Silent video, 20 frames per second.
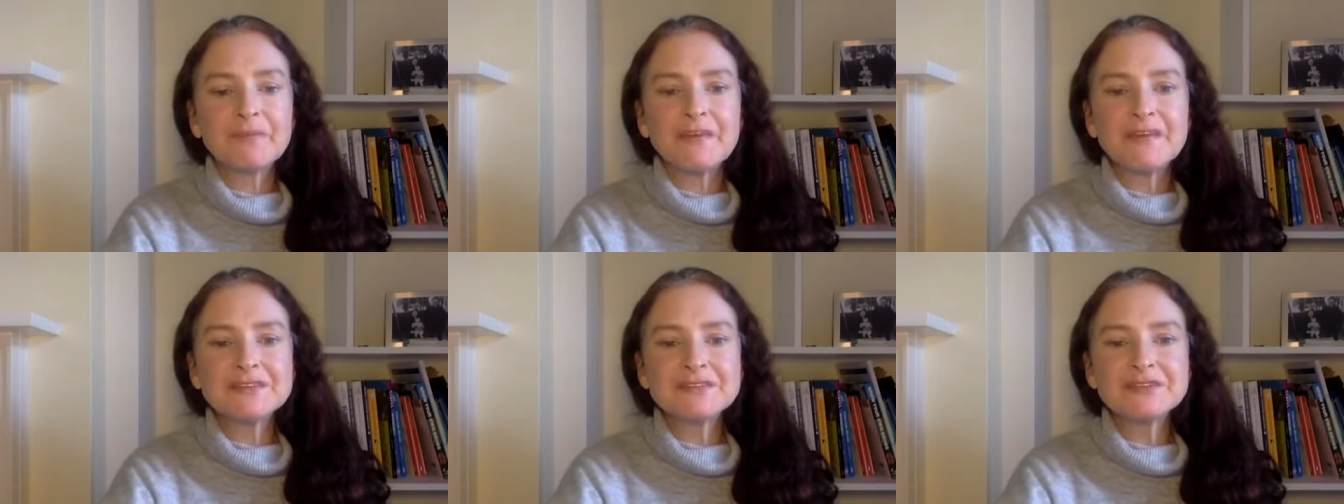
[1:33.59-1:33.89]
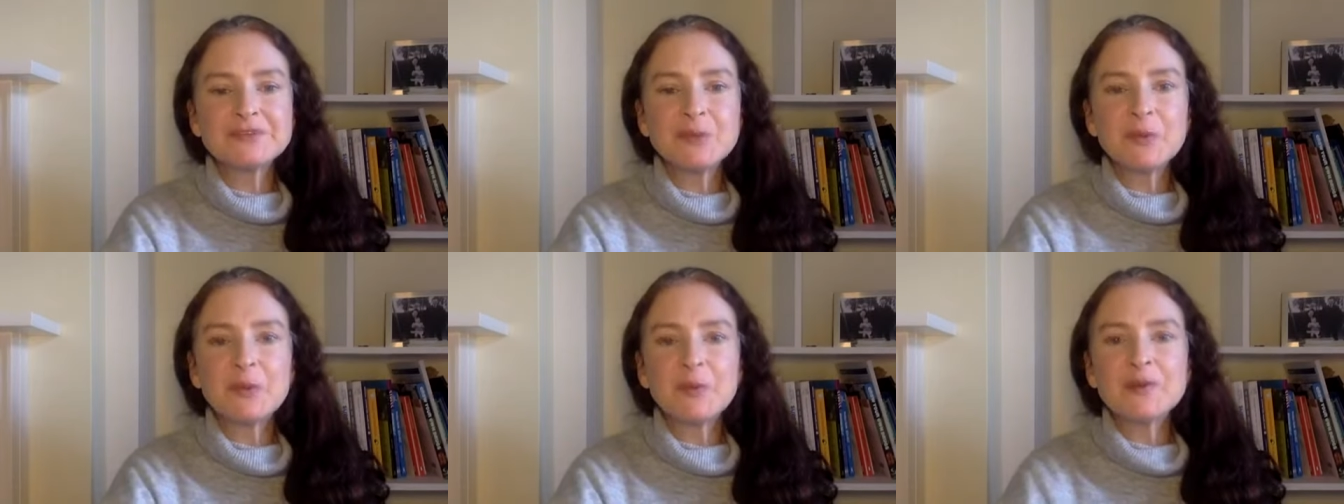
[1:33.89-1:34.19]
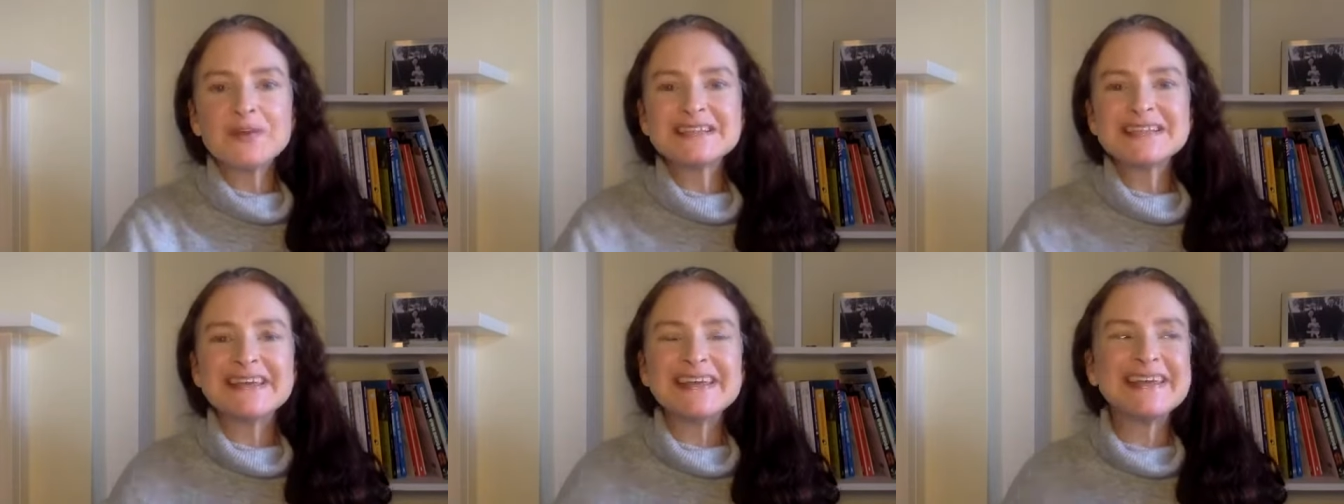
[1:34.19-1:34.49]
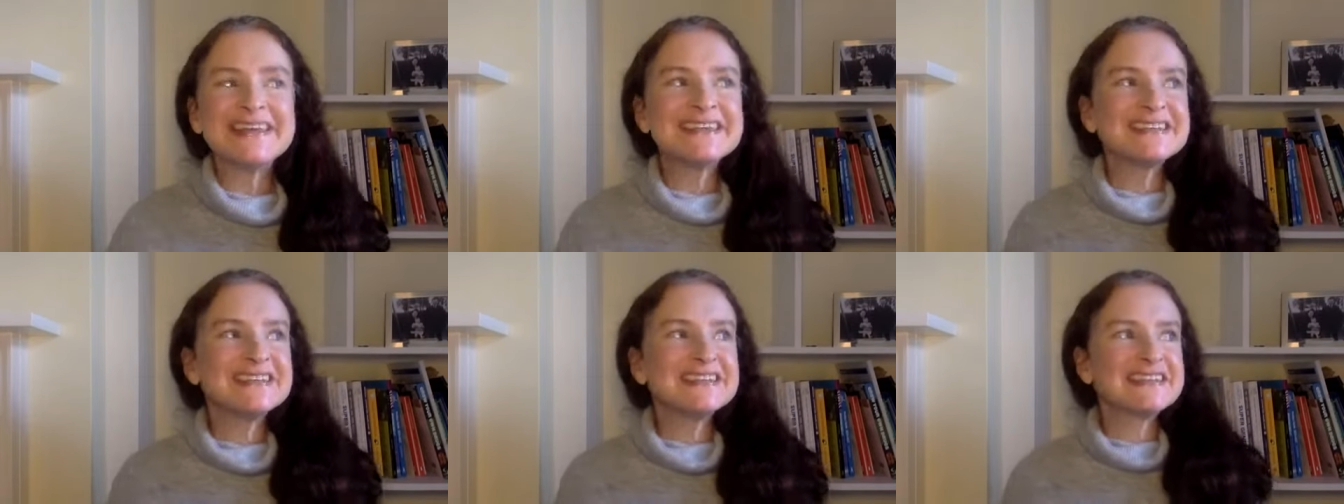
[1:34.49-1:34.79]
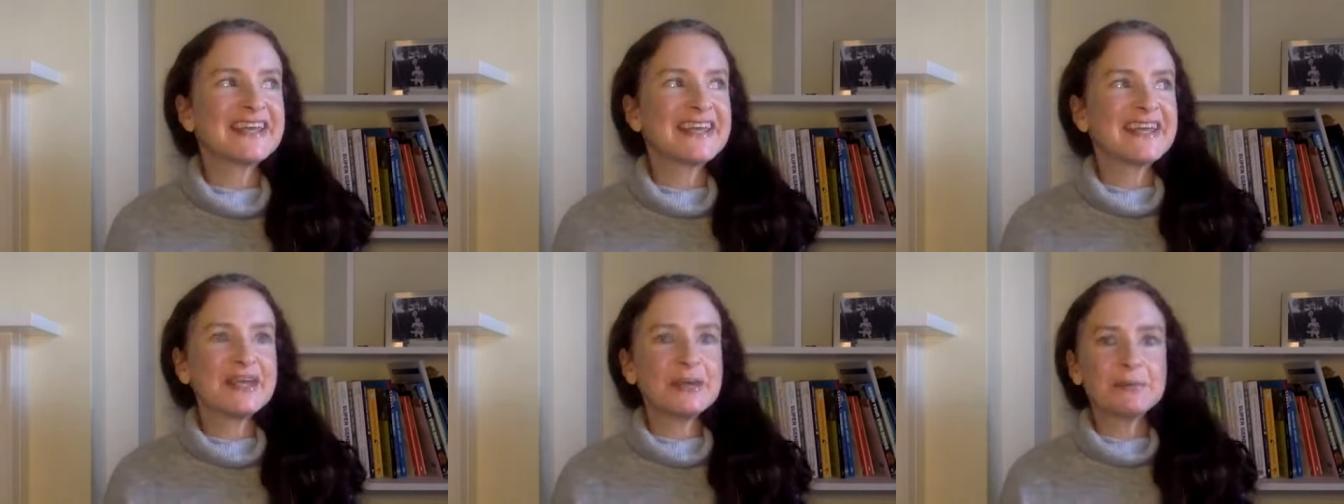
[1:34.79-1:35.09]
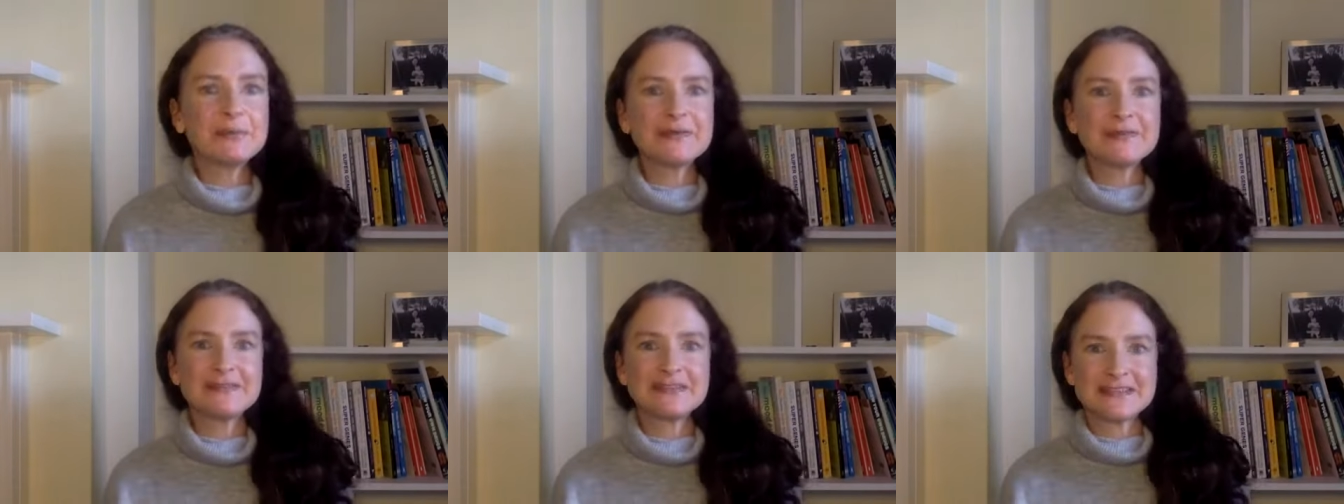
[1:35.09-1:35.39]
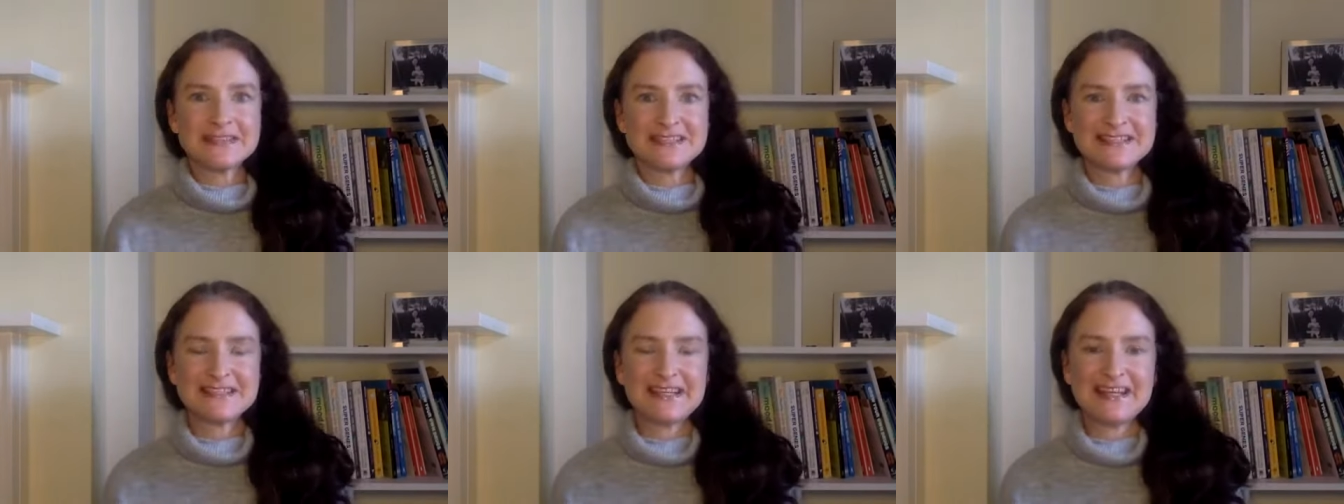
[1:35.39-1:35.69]
It's not always easy to keep in
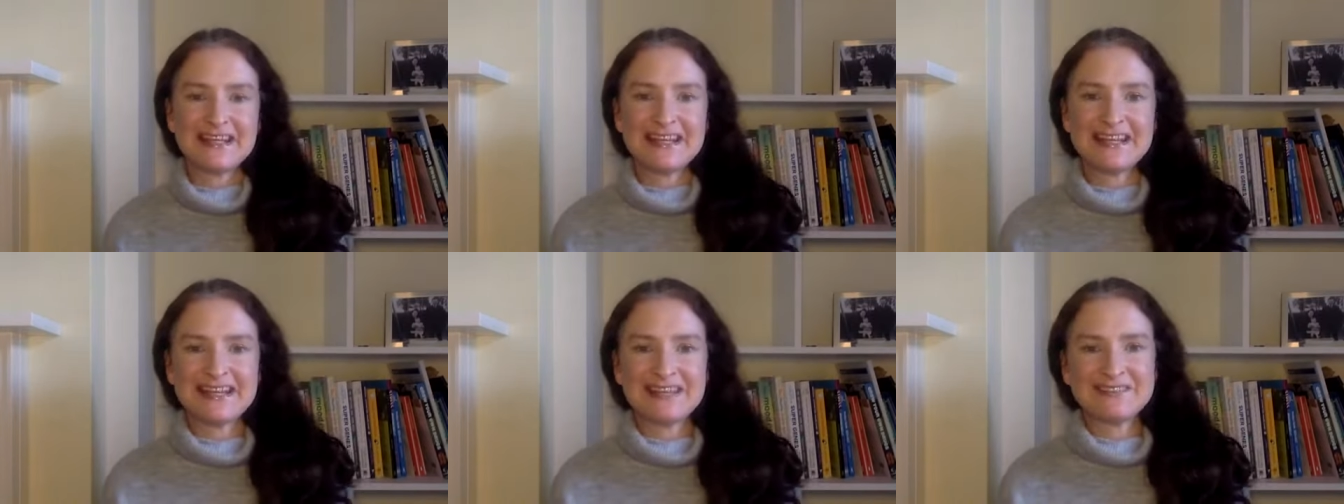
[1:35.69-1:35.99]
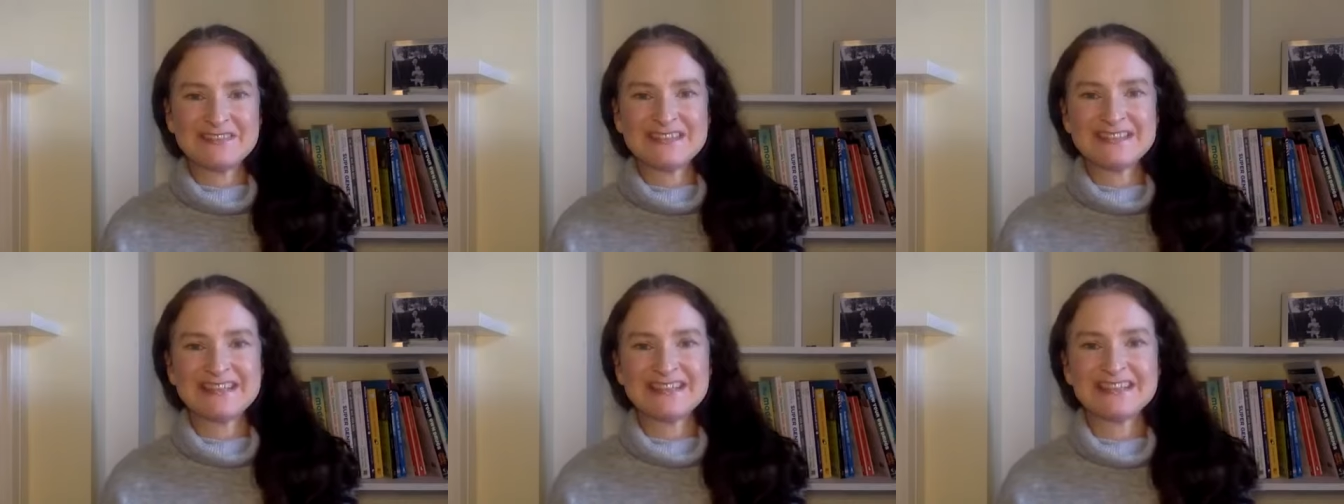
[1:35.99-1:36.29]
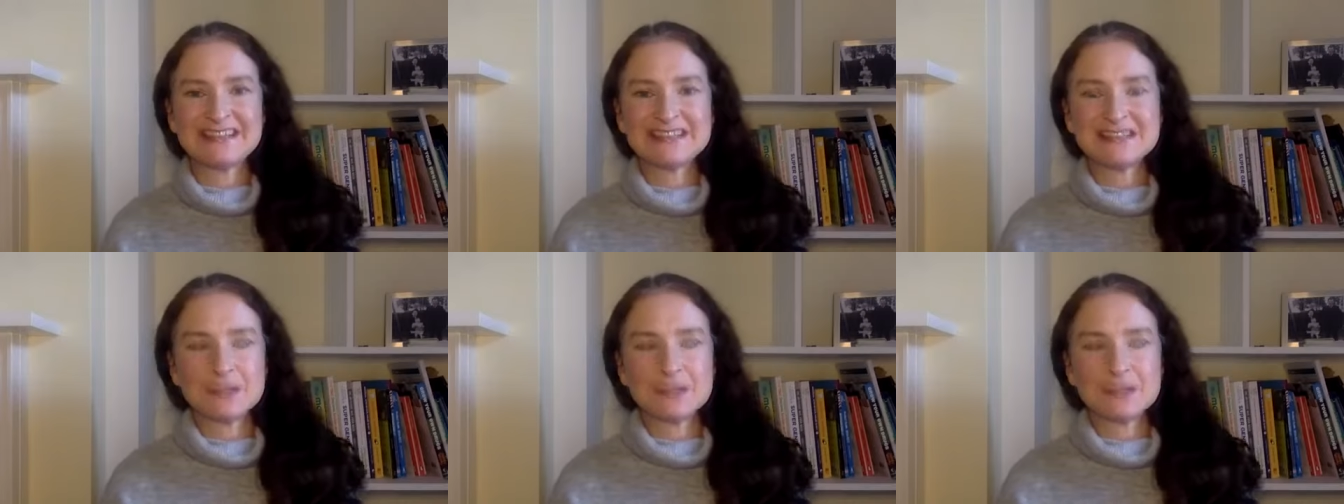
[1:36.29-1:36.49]
this state, though, is it?